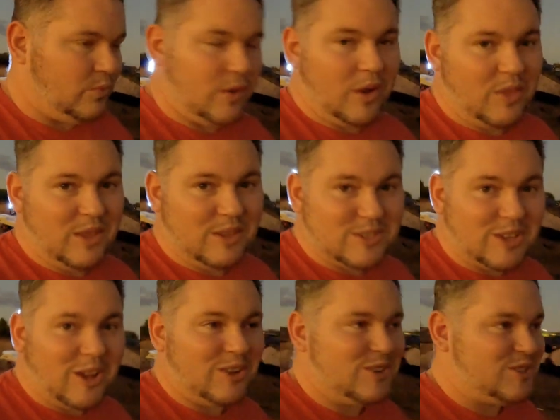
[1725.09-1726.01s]
we are the
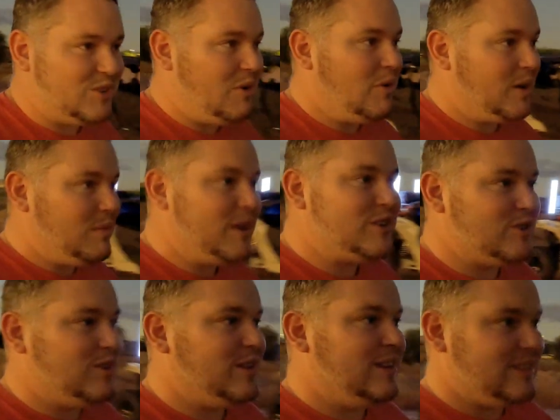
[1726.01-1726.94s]
installers, so we want to make
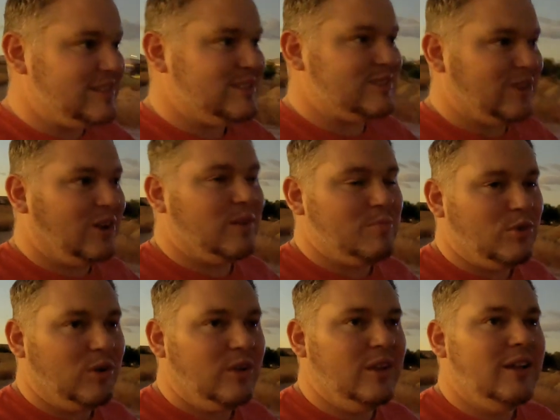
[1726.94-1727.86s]
sure that it is
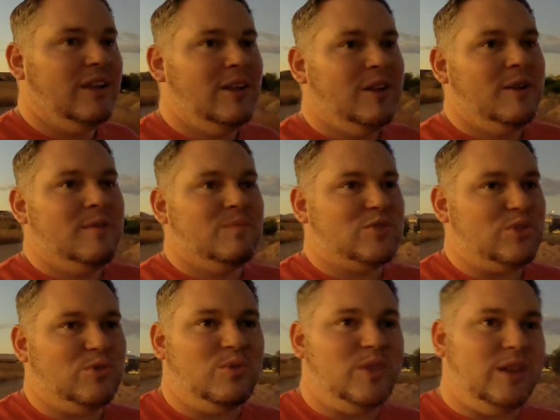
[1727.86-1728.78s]
installable
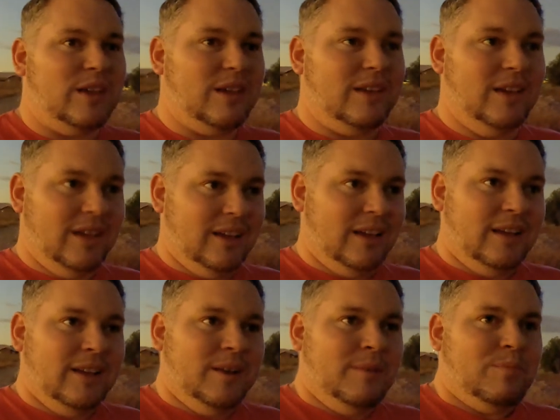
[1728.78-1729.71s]
to the
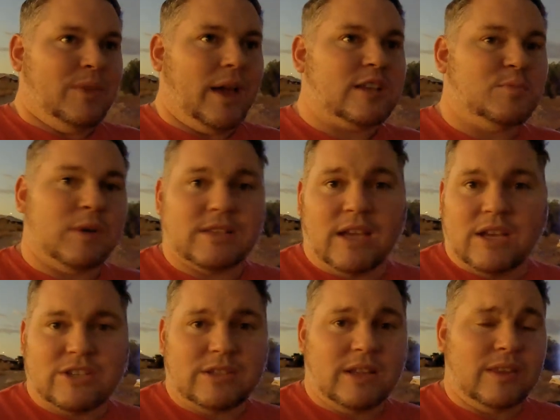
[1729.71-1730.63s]

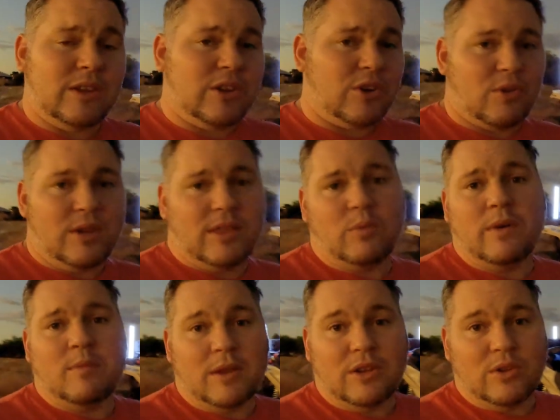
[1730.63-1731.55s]
expectation and the degree that
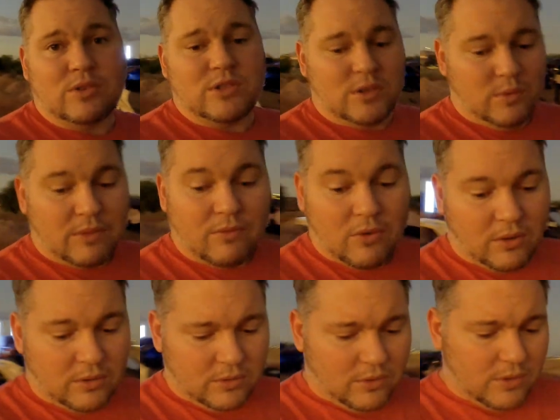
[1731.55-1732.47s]
we've been used to with
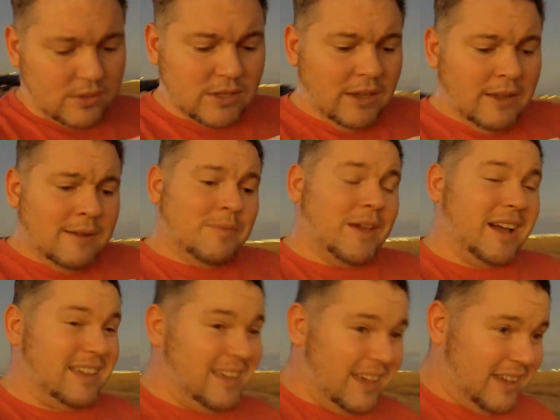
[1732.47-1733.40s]
Vertical Doors.
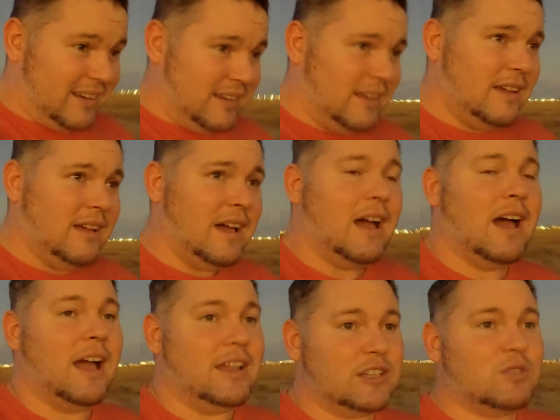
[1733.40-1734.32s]
Again,
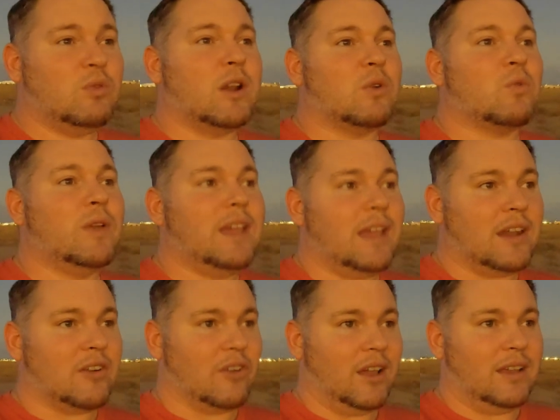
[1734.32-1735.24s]
I just want to
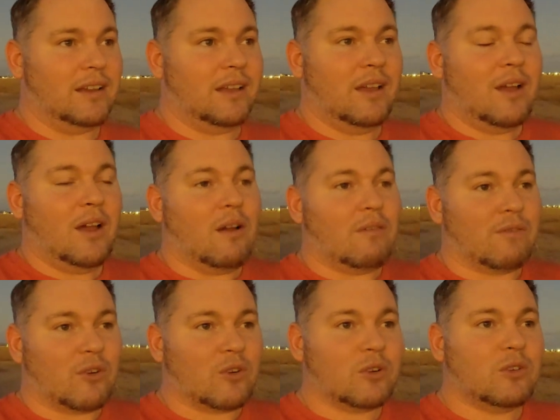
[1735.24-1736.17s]
reiterate,
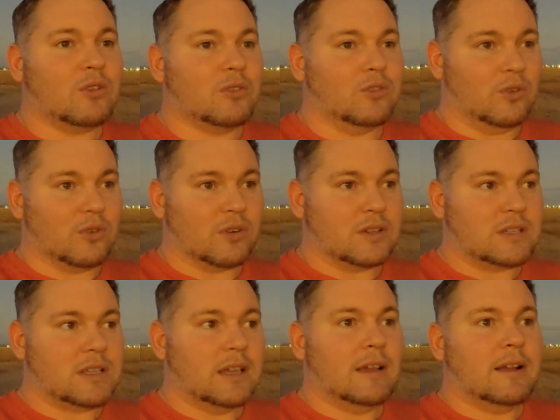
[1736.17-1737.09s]
Vertical
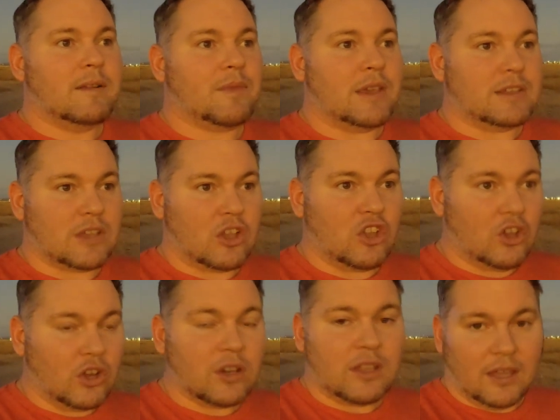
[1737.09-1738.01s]
Doors is a
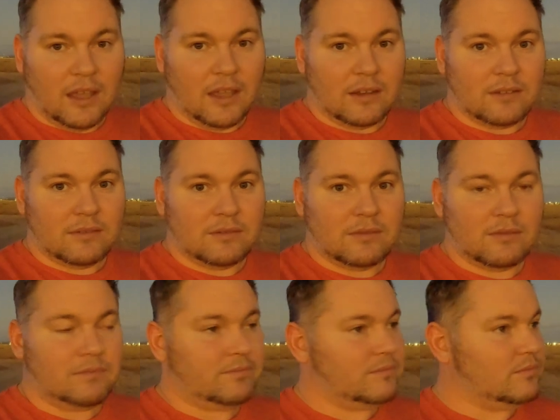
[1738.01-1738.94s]
good kit.
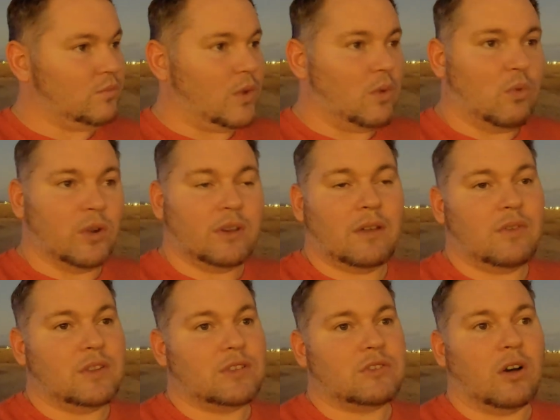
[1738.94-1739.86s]
We wouldn't
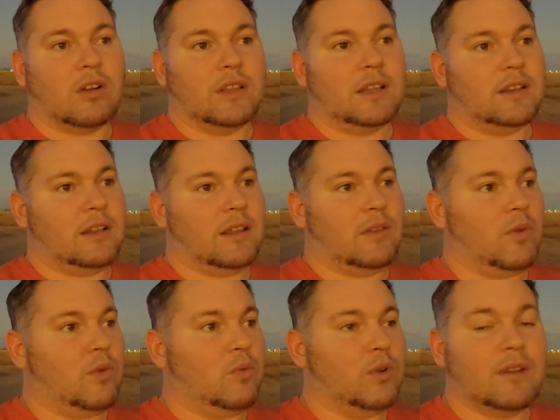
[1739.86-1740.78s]
have installed it,
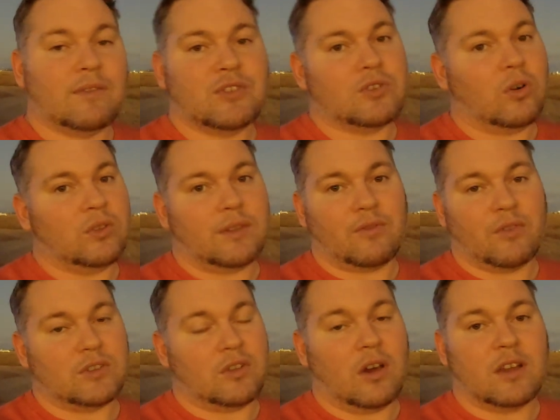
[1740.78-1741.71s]
we wouldn't have sold it
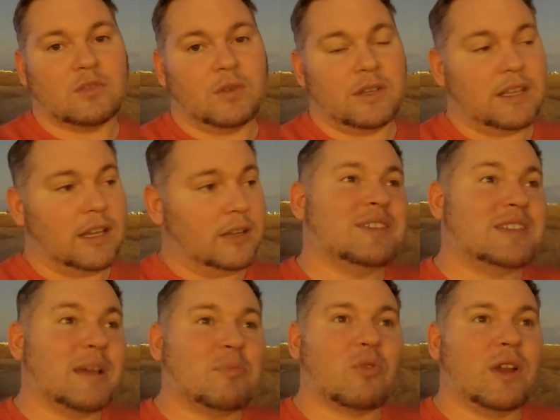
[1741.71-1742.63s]
for as long as we did. The
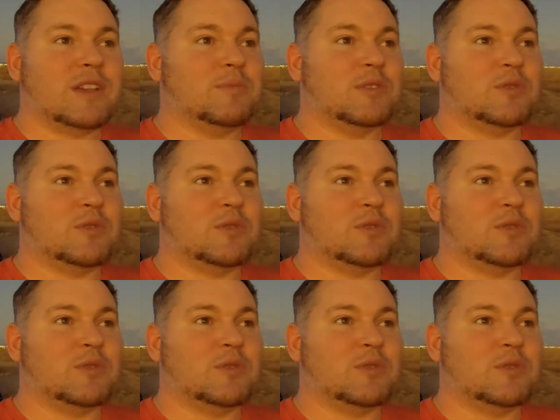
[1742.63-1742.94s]
separation